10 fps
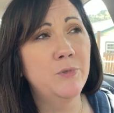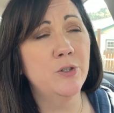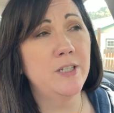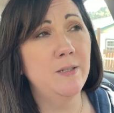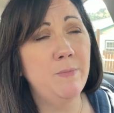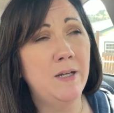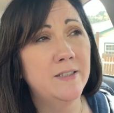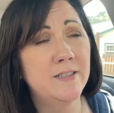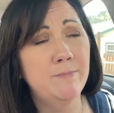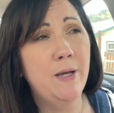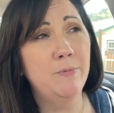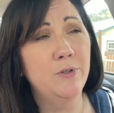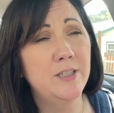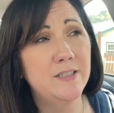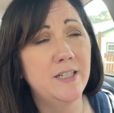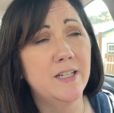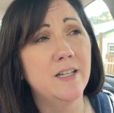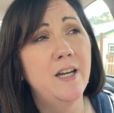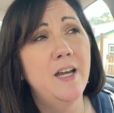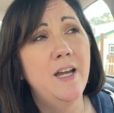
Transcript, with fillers: turkey pepperoni stick,